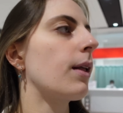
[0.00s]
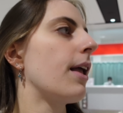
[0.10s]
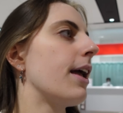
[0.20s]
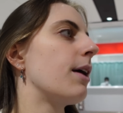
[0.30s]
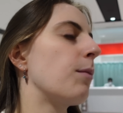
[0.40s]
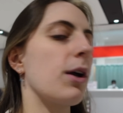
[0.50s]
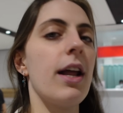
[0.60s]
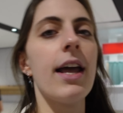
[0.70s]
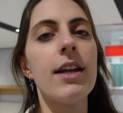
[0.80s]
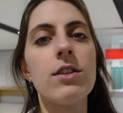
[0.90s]
and we're gonna
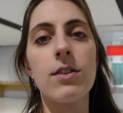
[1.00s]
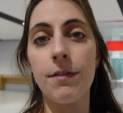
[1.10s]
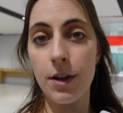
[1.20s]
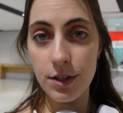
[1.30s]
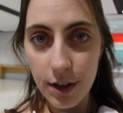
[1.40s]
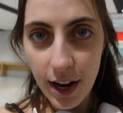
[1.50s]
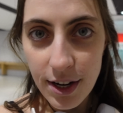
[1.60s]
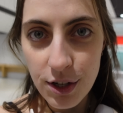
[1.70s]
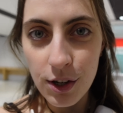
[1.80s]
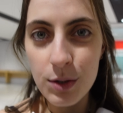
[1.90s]
head to the first
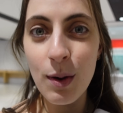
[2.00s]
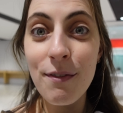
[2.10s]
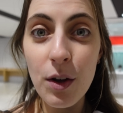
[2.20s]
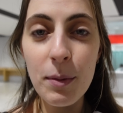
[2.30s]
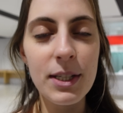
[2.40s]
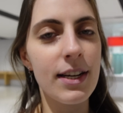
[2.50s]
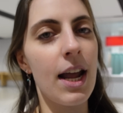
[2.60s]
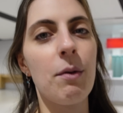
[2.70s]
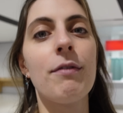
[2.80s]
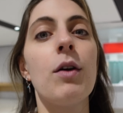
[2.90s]
location because we're filming today.
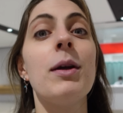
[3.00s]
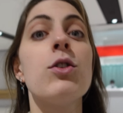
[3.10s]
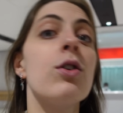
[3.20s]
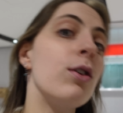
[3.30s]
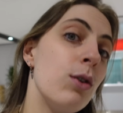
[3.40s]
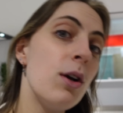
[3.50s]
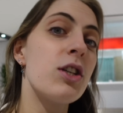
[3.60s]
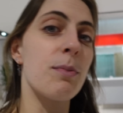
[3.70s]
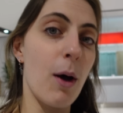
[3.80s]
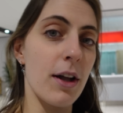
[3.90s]
We're filming 2
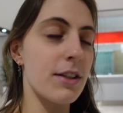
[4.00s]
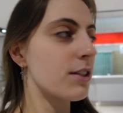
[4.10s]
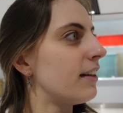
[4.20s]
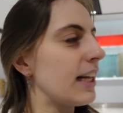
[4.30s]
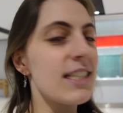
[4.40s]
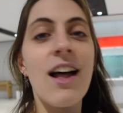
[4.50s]
spots. That's the